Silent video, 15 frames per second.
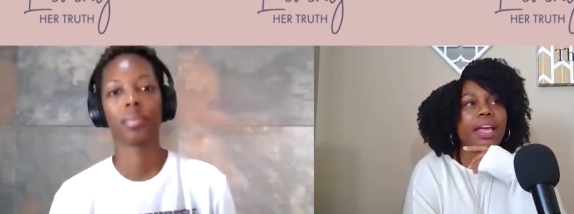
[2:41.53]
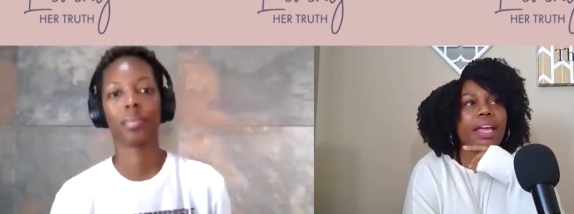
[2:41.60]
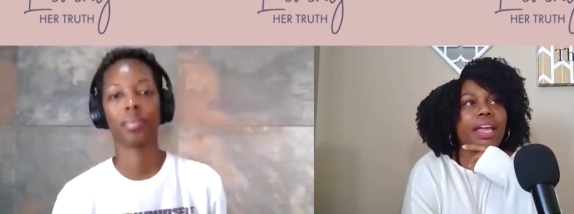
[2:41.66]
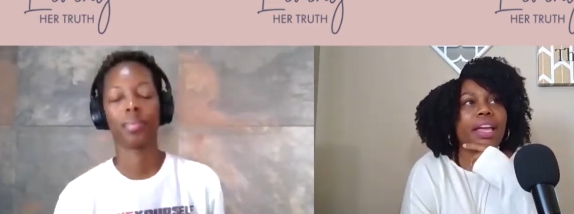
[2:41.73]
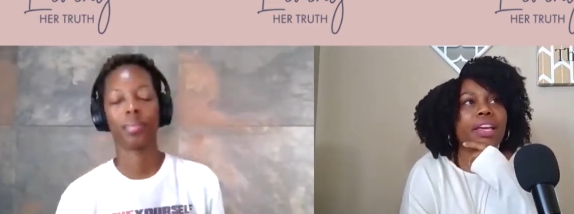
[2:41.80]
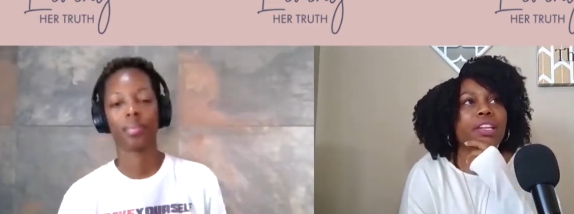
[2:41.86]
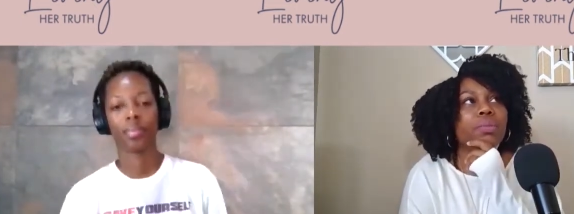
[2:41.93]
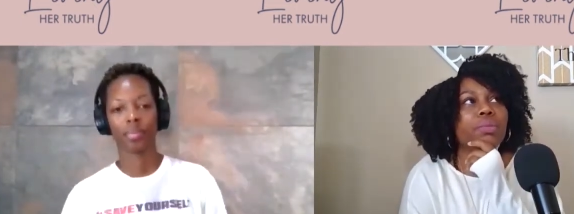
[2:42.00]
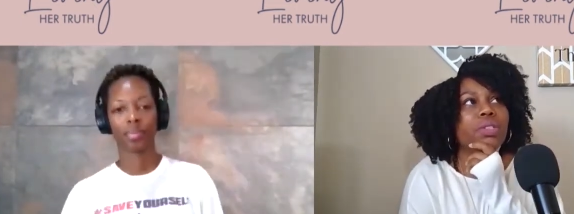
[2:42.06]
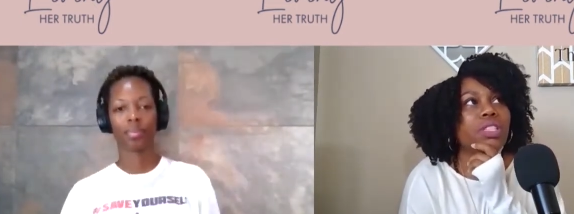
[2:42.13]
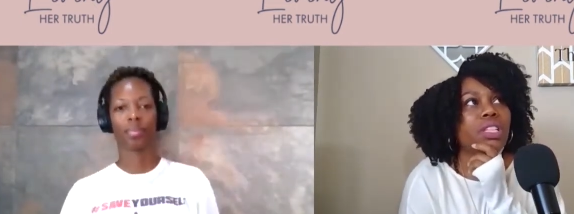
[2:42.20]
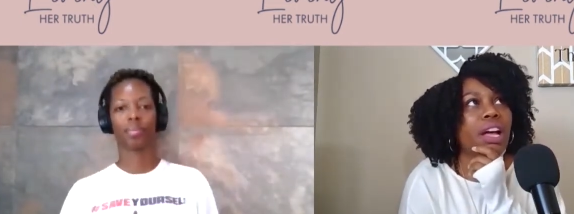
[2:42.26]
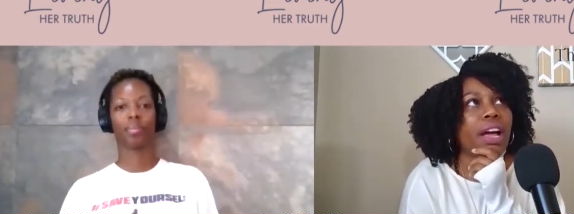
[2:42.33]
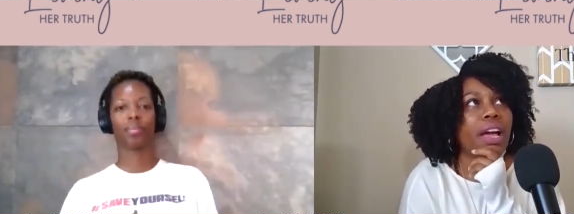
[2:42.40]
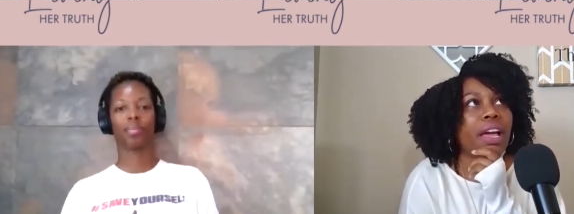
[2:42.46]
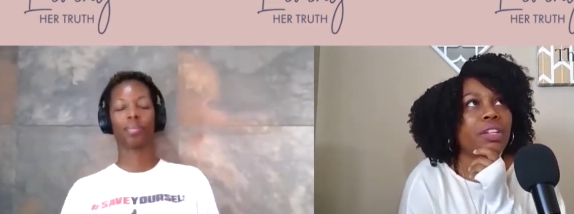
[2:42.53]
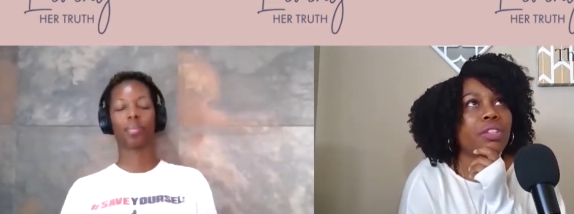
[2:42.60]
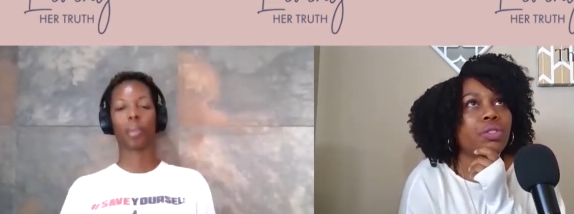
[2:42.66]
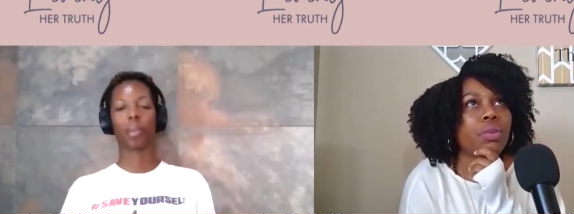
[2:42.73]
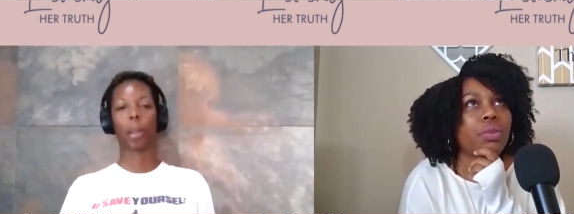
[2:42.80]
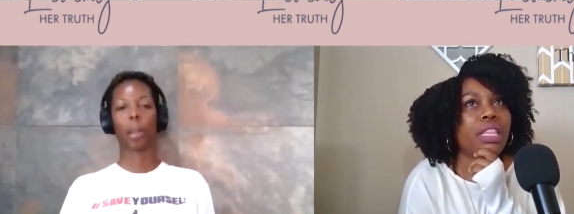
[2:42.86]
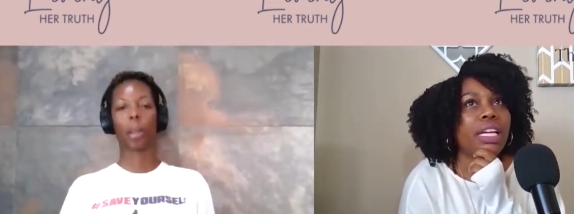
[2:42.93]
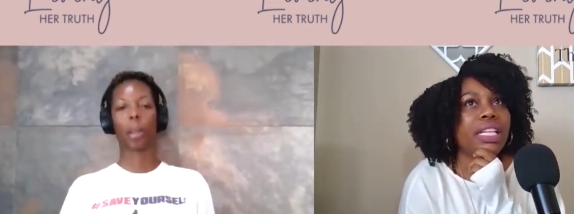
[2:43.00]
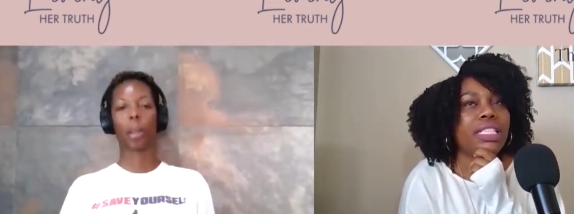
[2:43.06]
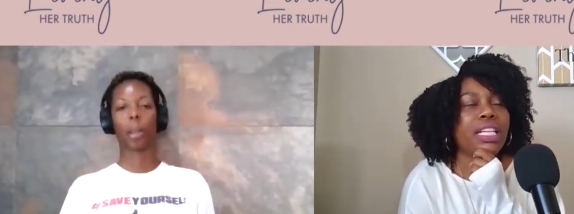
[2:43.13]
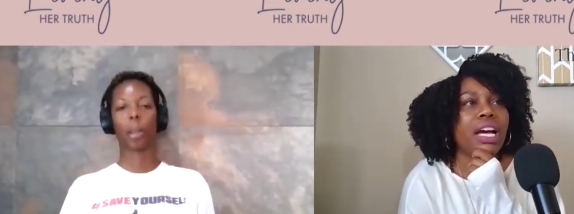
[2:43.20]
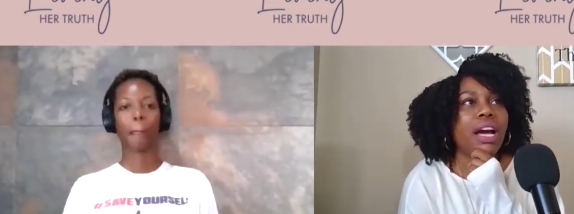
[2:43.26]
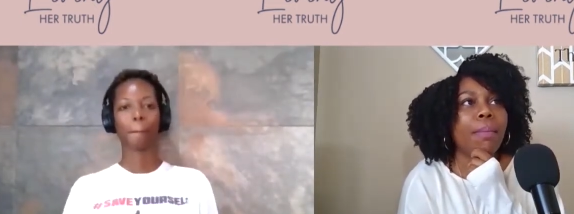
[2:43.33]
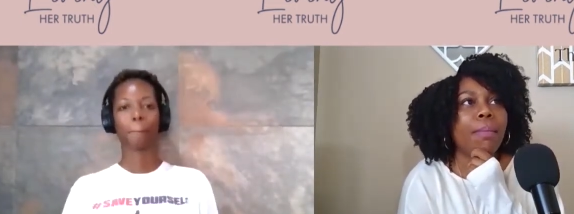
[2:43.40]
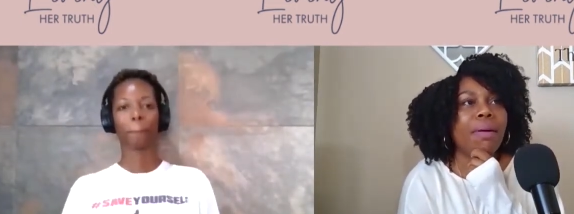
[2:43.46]
Speaker 1: and it was like during that
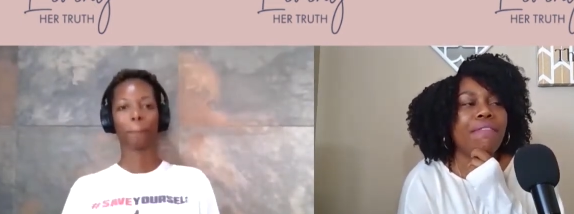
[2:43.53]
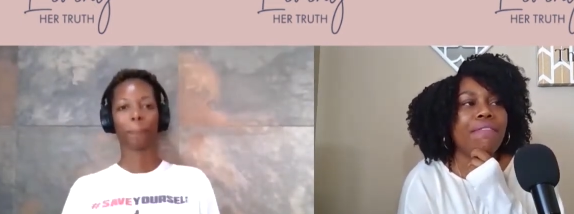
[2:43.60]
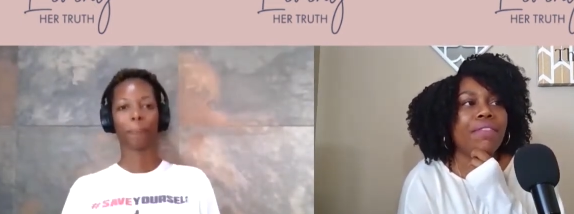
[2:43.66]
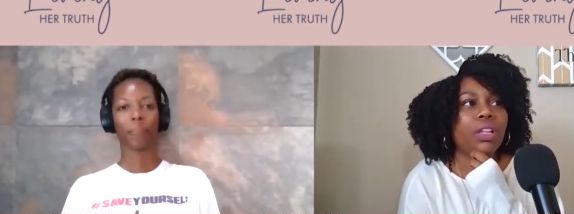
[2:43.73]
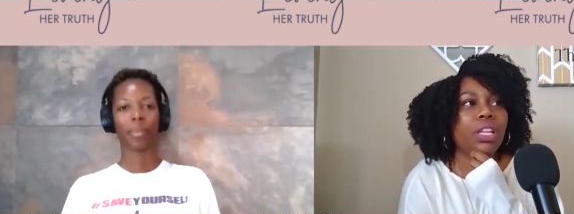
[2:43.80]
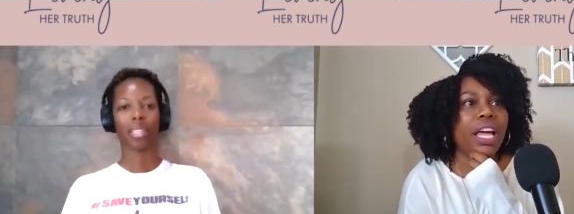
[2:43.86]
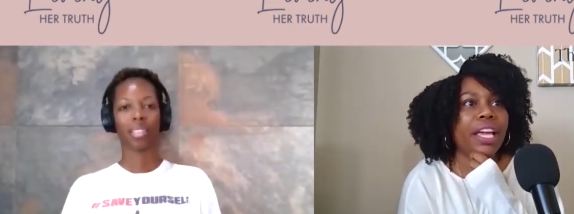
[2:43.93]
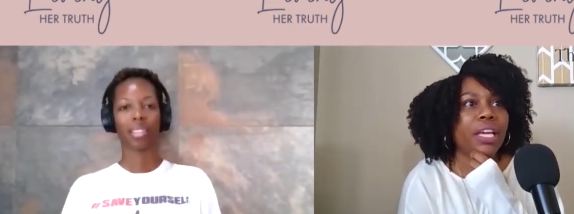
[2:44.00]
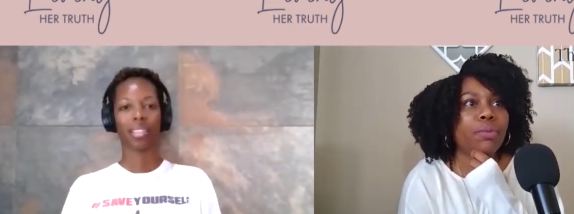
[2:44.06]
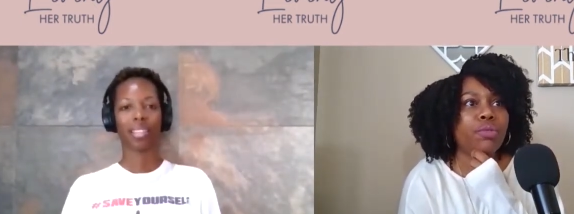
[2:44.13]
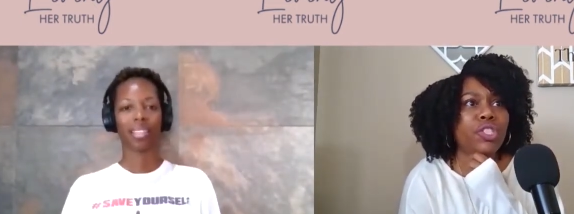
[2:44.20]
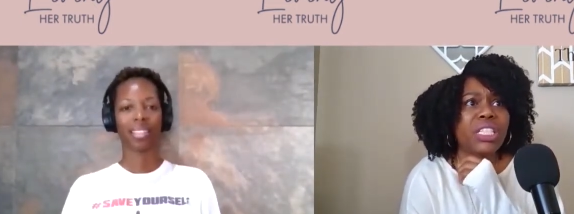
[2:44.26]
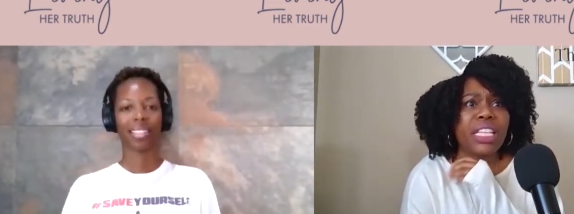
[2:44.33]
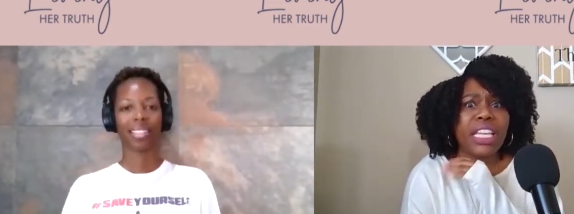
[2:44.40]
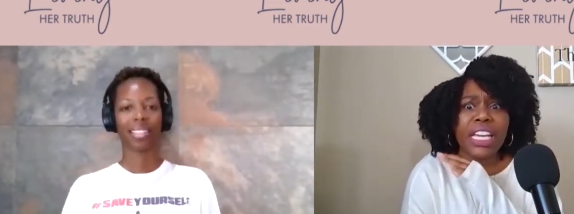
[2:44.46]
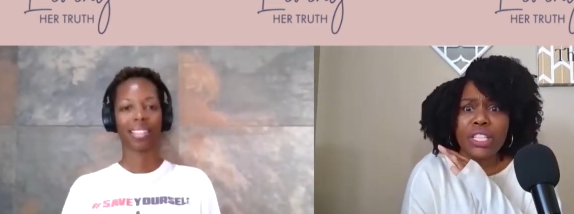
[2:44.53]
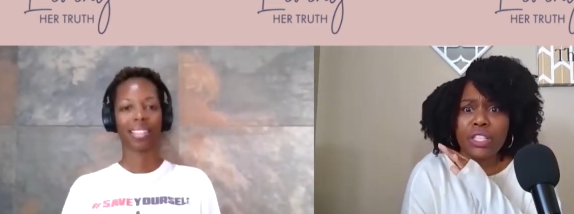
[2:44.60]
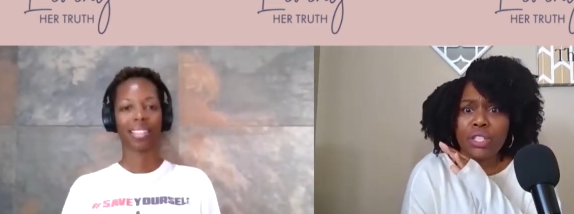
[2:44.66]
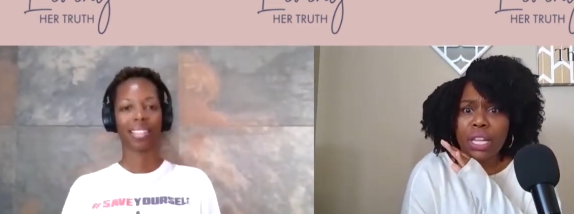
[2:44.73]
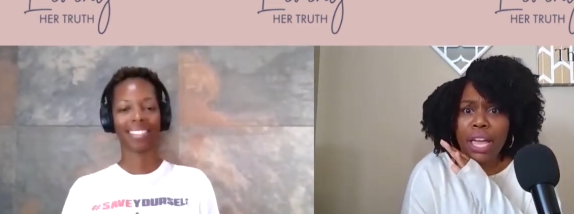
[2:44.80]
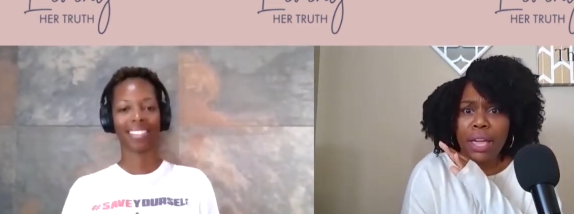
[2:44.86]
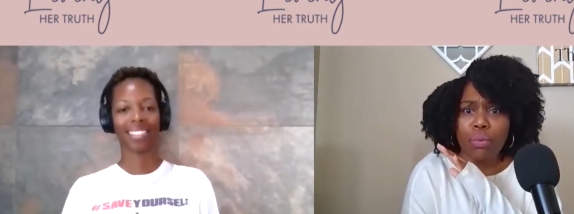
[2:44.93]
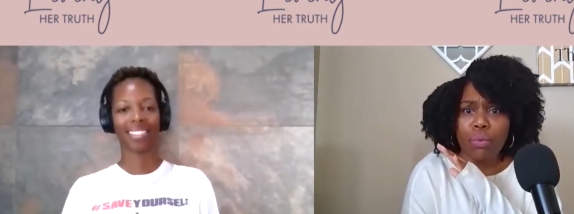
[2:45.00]
time i felt like it was just getting like